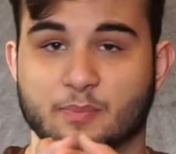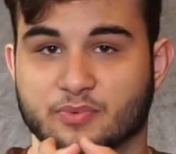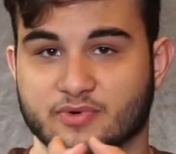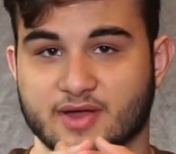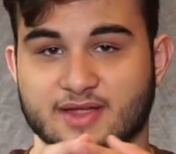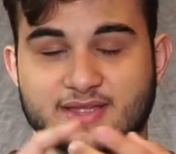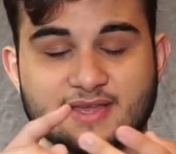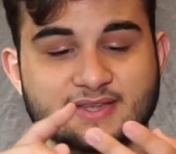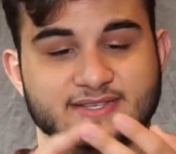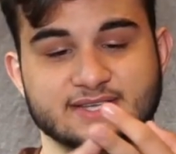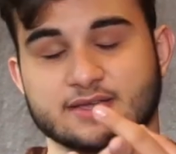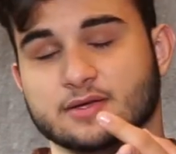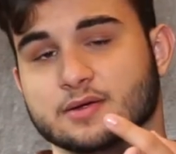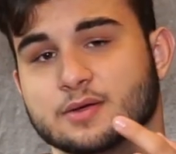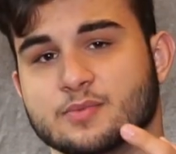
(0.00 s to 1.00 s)
upgrading it,
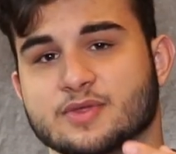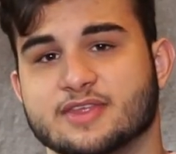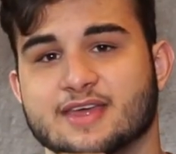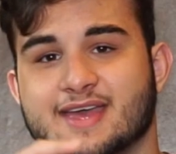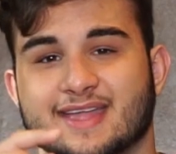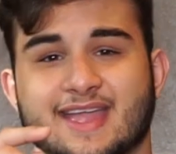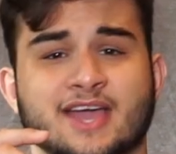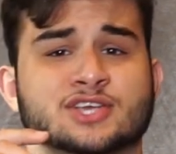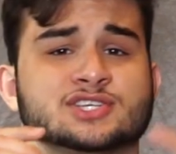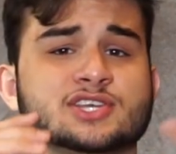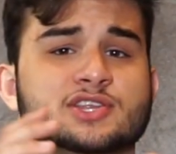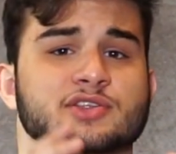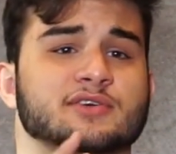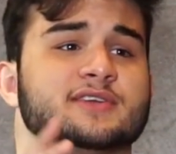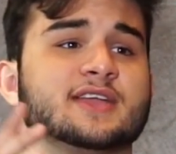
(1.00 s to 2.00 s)
tinkering with it, and
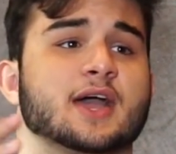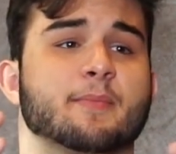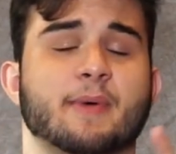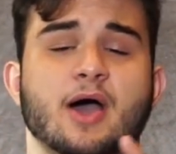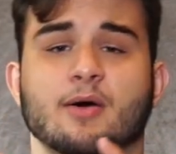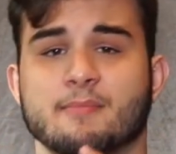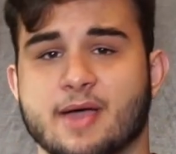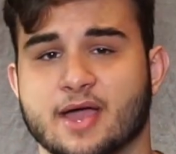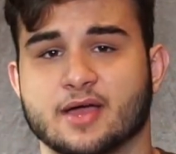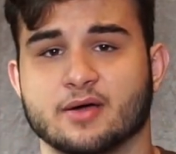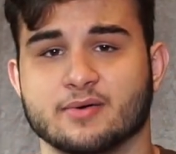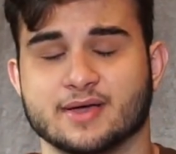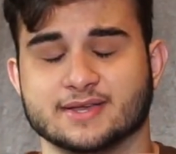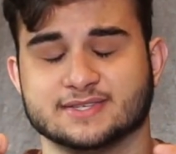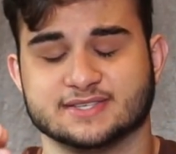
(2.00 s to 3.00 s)
actually learning about
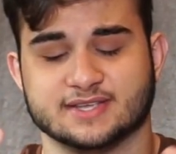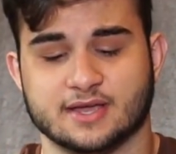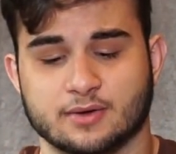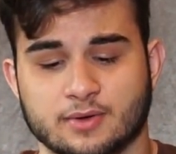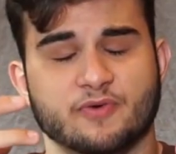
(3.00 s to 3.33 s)
macOS now.